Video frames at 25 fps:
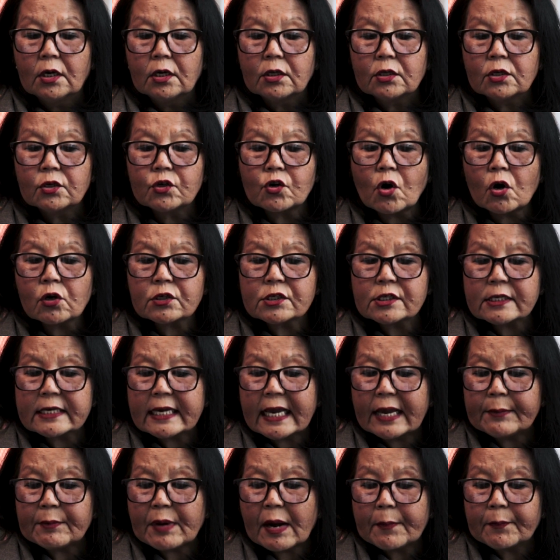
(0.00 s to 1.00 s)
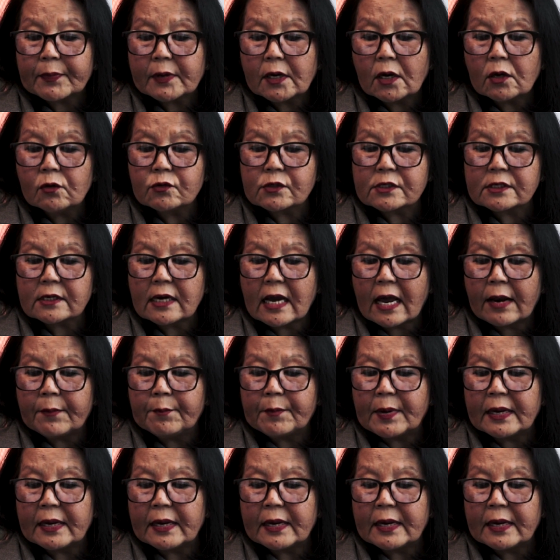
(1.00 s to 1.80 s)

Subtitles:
The doctor came up closer and